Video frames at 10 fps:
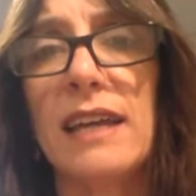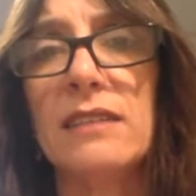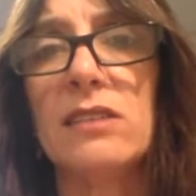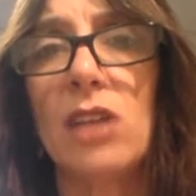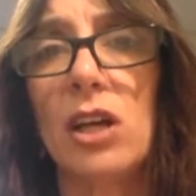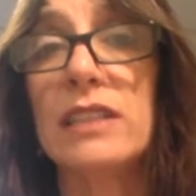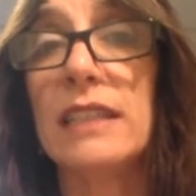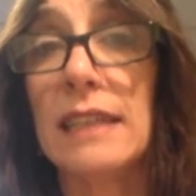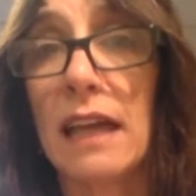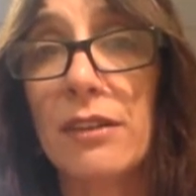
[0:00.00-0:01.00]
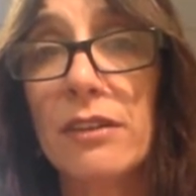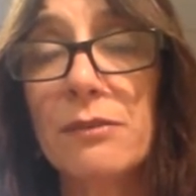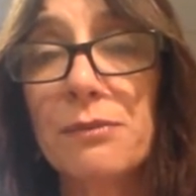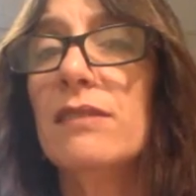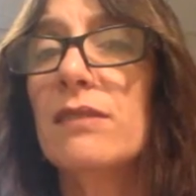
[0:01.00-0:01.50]
done together,
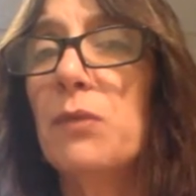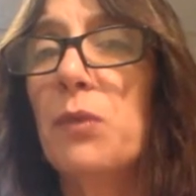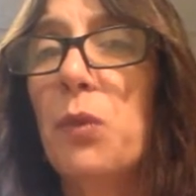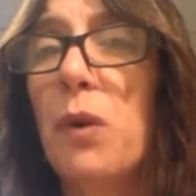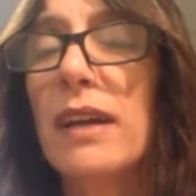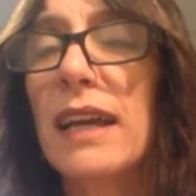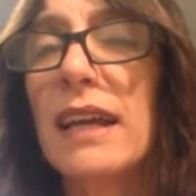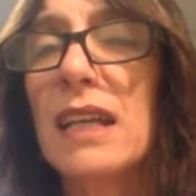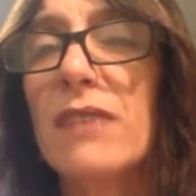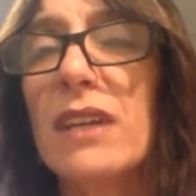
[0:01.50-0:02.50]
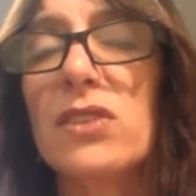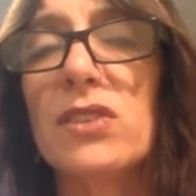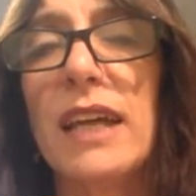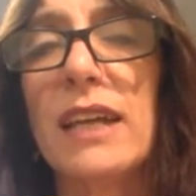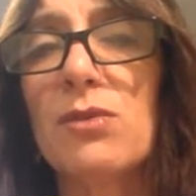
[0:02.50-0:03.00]
what kind of
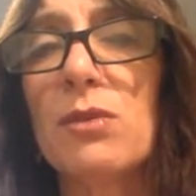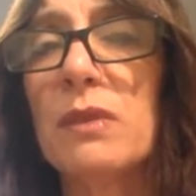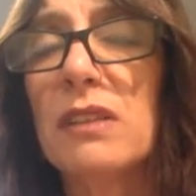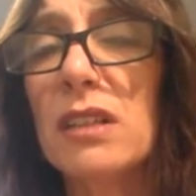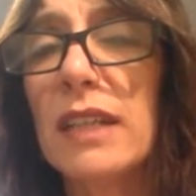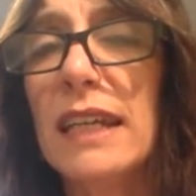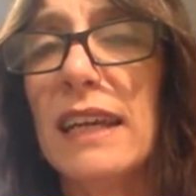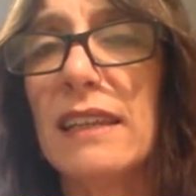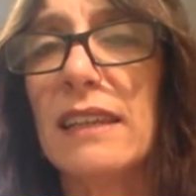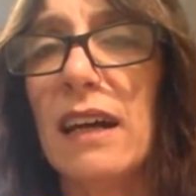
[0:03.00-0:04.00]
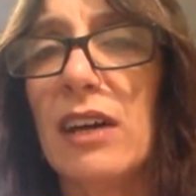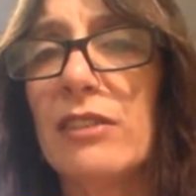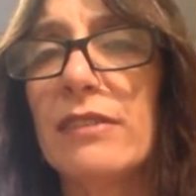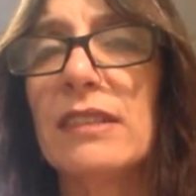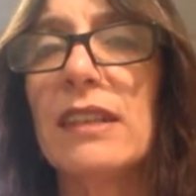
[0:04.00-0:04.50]
exercise were we looking at there?
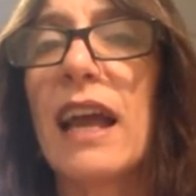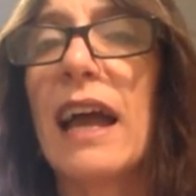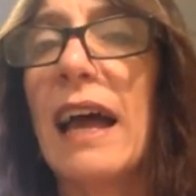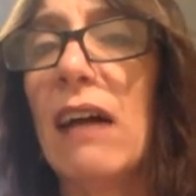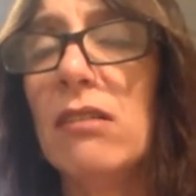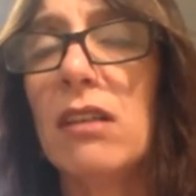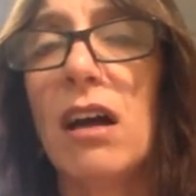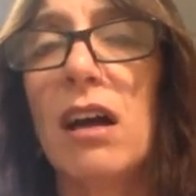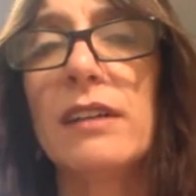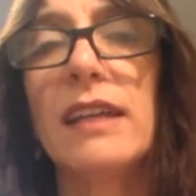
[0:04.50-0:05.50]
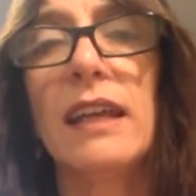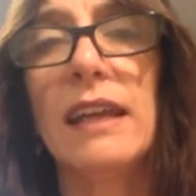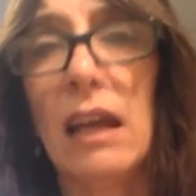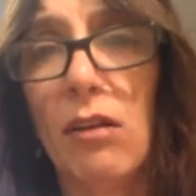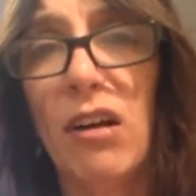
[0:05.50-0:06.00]
How long and
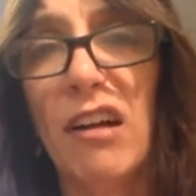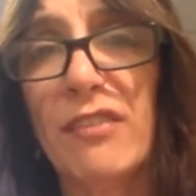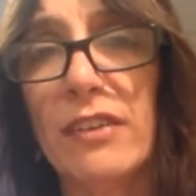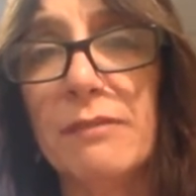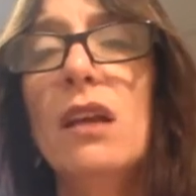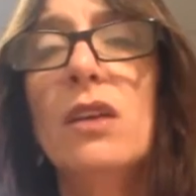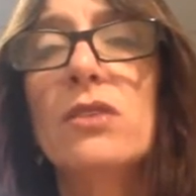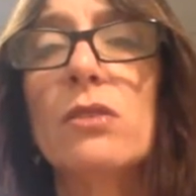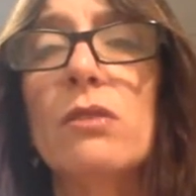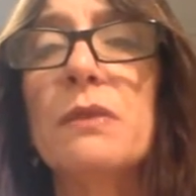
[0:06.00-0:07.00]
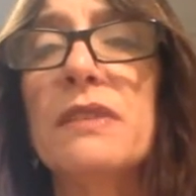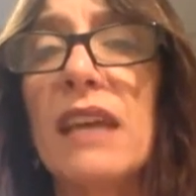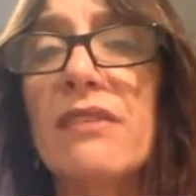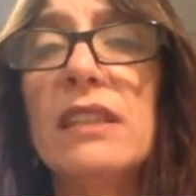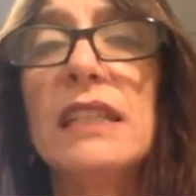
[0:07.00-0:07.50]
how often? So it was
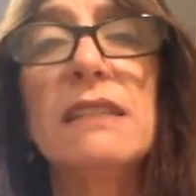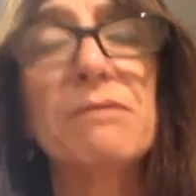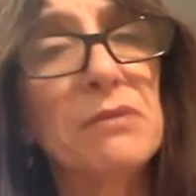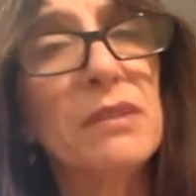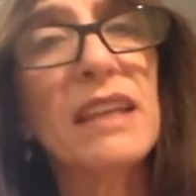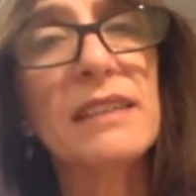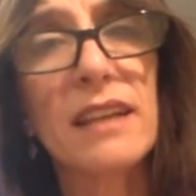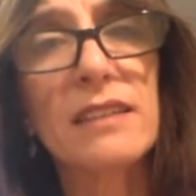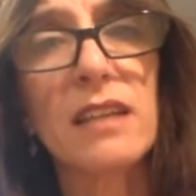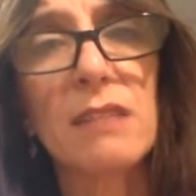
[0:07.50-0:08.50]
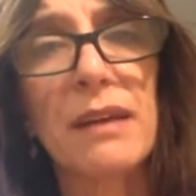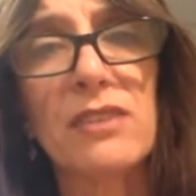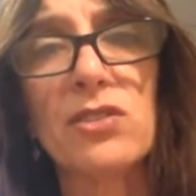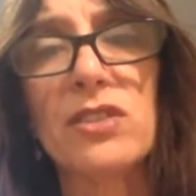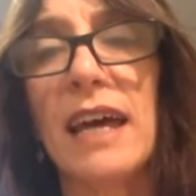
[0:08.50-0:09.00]
definitely intense type
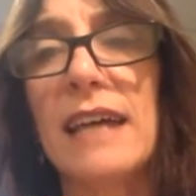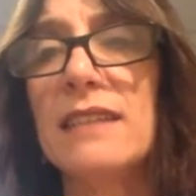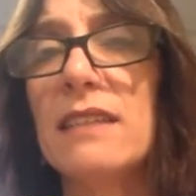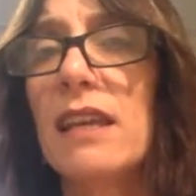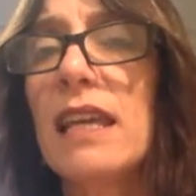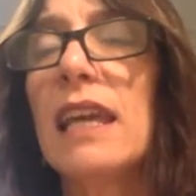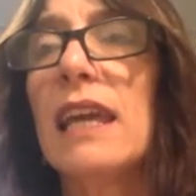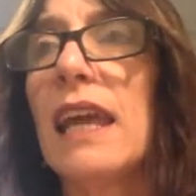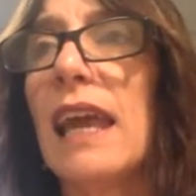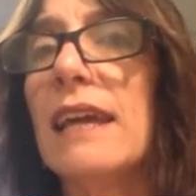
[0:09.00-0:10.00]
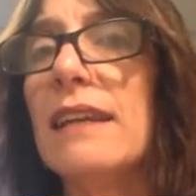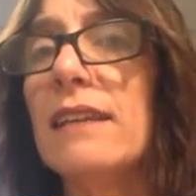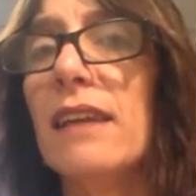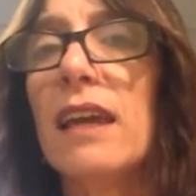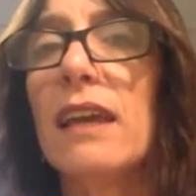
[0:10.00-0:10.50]
exercise,
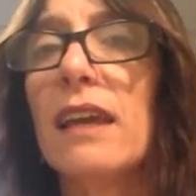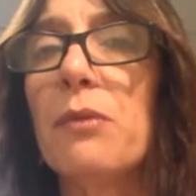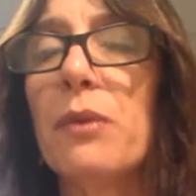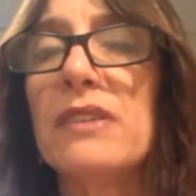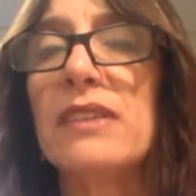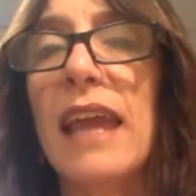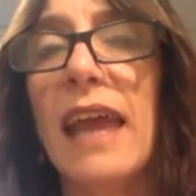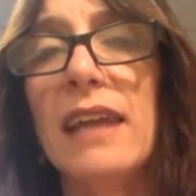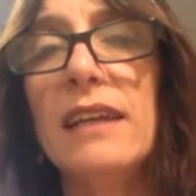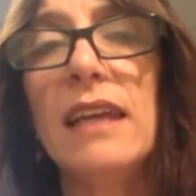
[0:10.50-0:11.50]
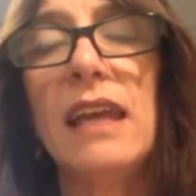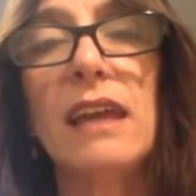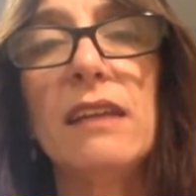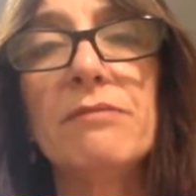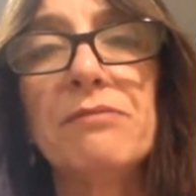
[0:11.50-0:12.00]
and it was added in